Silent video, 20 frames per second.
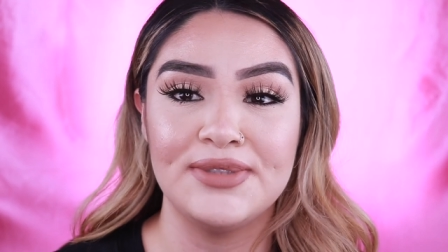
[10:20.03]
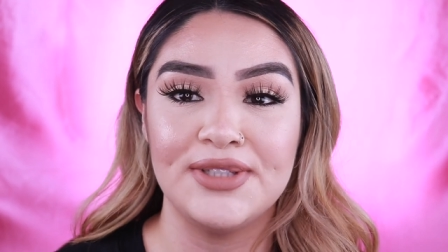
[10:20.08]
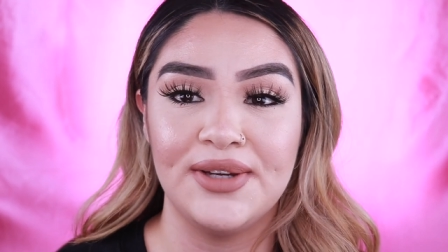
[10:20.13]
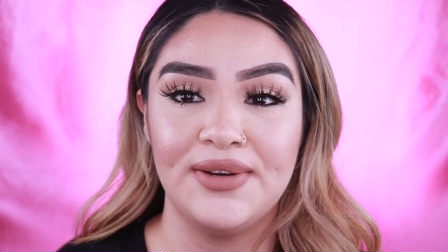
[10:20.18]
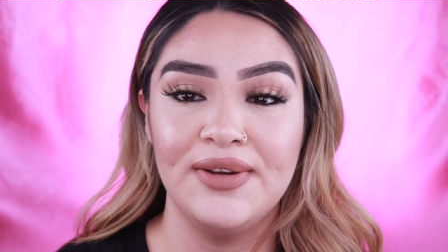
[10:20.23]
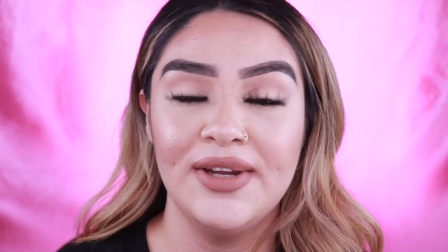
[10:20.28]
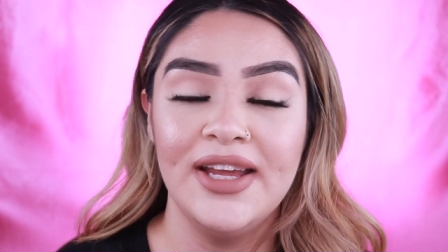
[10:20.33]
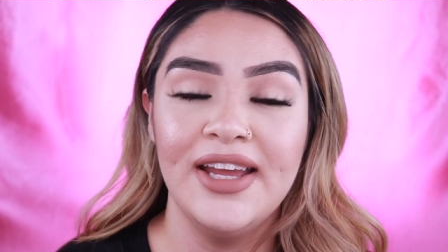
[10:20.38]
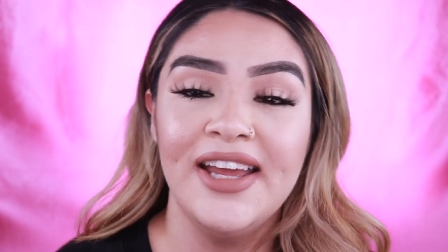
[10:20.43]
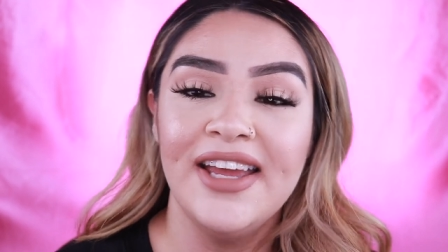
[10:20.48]

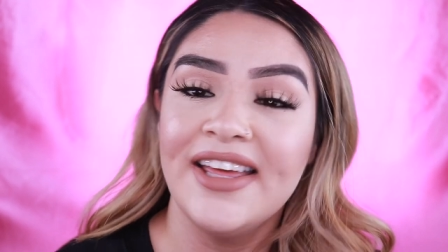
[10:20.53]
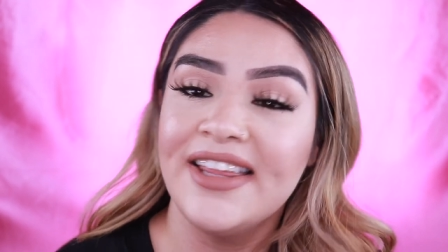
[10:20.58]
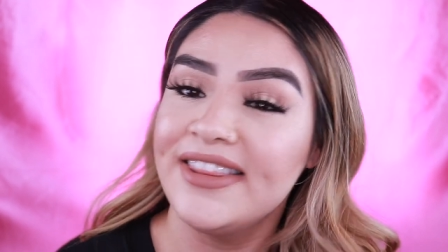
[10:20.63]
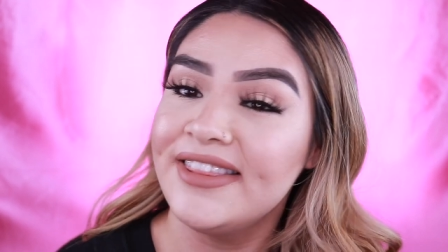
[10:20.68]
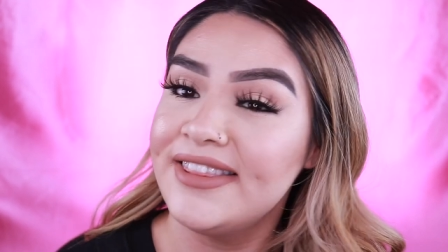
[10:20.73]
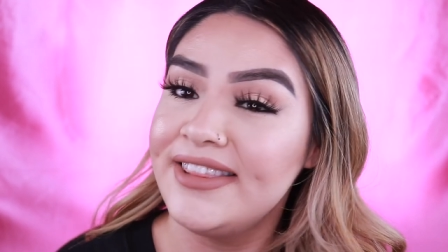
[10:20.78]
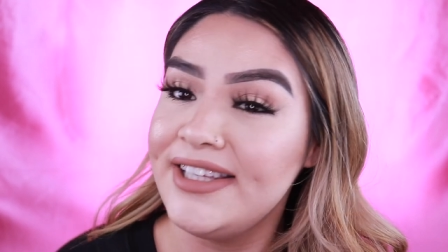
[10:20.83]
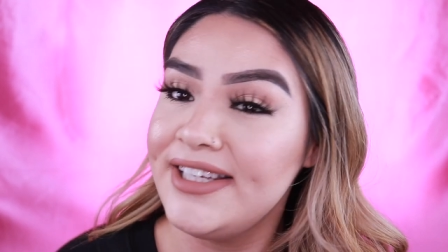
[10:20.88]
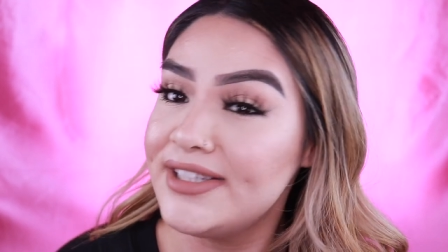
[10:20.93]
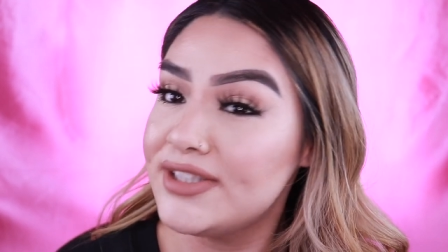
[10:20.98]
So
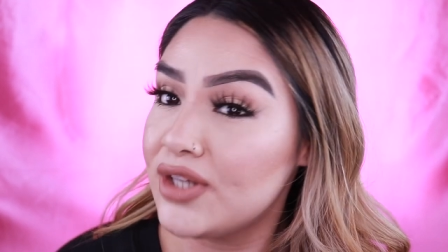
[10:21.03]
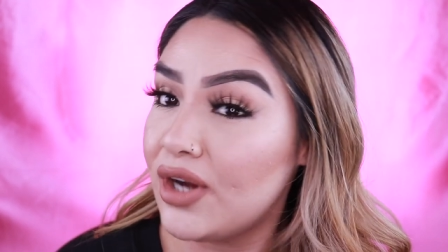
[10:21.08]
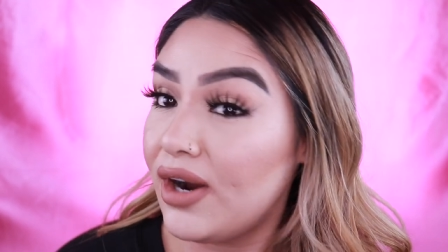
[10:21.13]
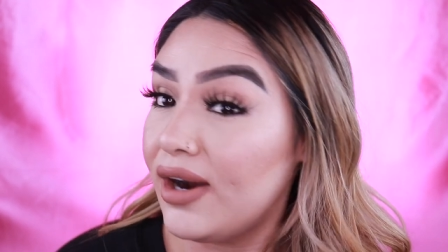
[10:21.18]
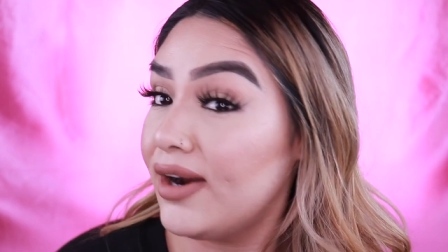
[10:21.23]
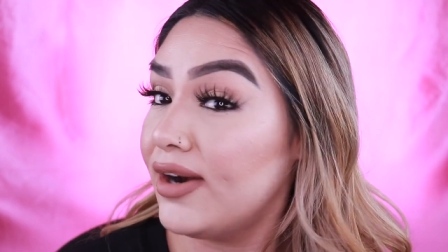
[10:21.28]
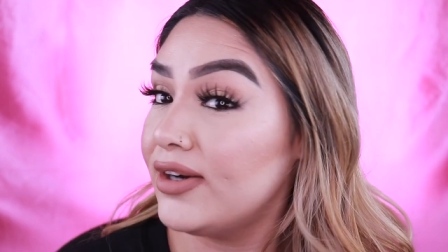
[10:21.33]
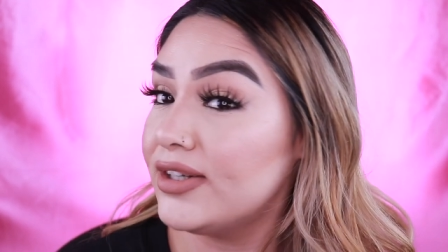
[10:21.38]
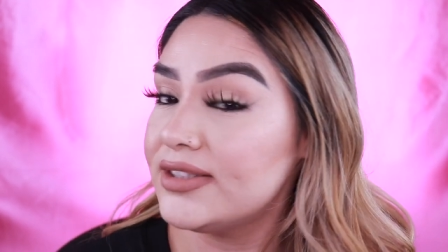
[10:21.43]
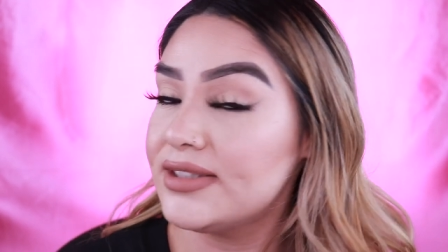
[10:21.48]
these
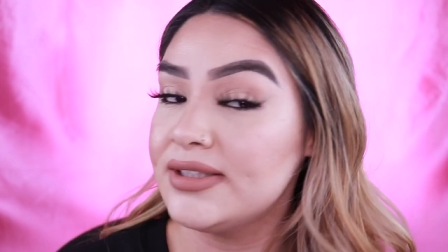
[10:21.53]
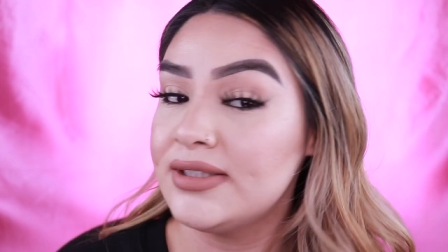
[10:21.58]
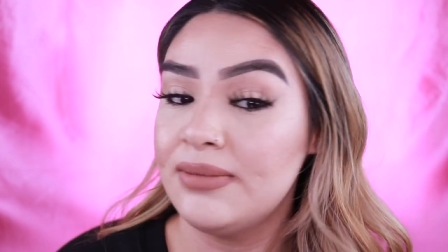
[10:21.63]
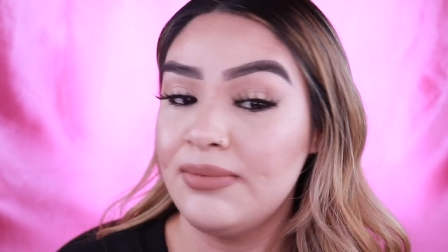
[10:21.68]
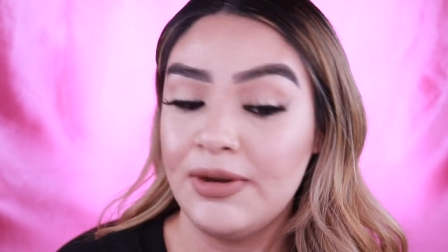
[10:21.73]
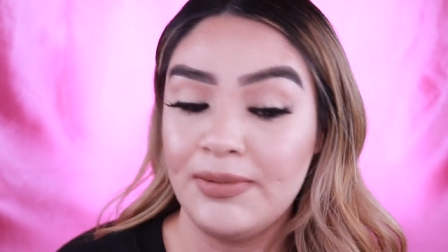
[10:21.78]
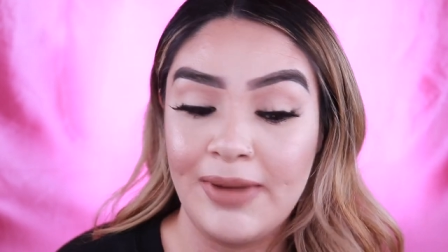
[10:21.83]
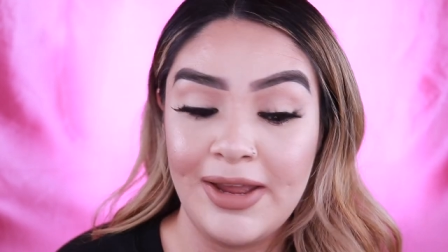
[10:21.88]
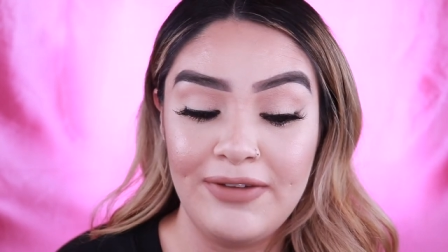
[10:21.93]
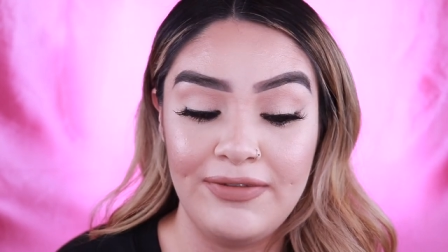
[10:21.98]
are
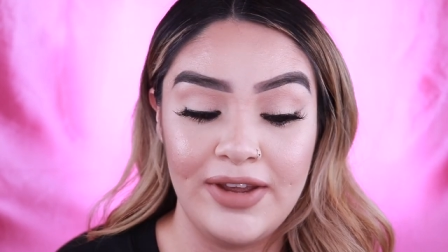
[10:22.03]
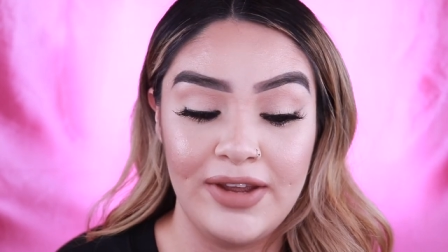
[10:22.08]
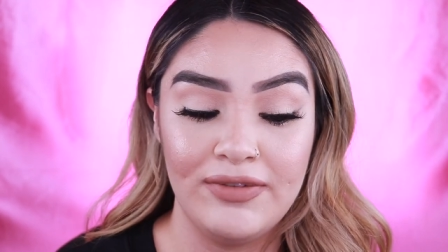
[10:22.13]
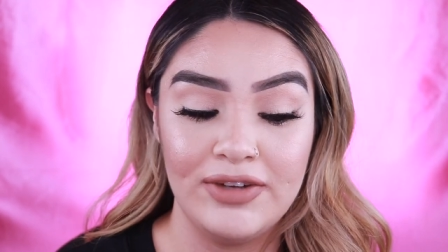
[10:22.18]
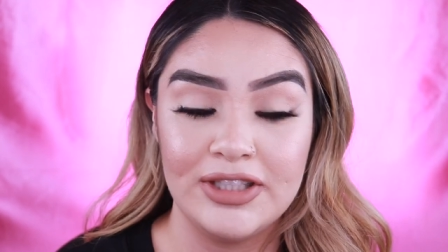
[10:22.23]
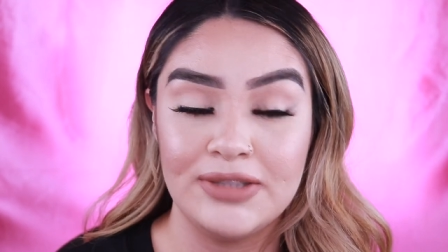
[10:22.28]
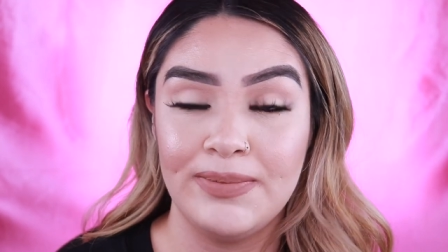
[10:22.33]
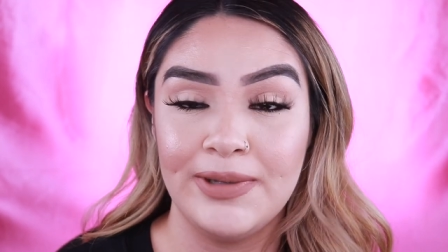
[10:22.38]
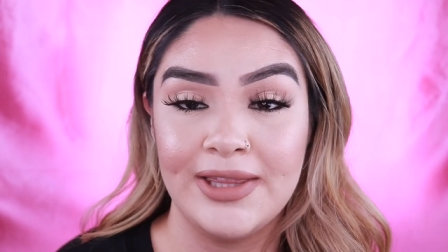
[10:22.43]
some of my favorites,